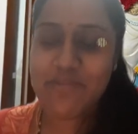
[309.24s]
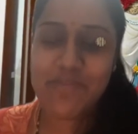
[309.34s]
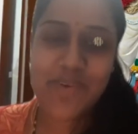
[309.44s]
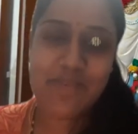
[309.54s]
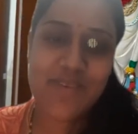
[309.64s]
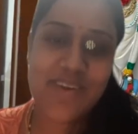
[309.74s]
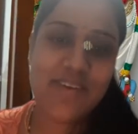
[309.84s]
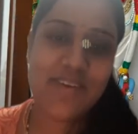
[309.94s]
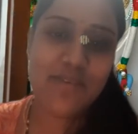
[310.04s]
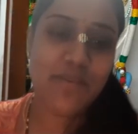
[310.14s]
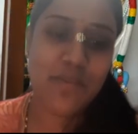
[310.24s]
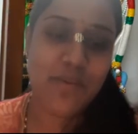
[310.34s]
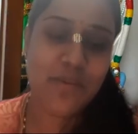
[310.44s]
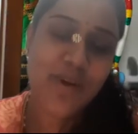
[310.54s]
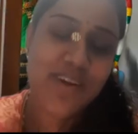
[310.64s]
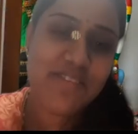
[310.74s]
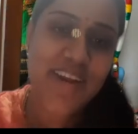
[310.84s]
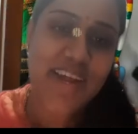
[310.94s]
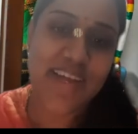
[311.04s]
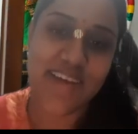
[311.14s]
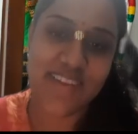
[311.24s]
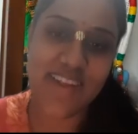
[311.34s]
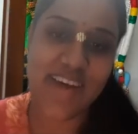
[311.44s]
Prabhuji, to whatever I can.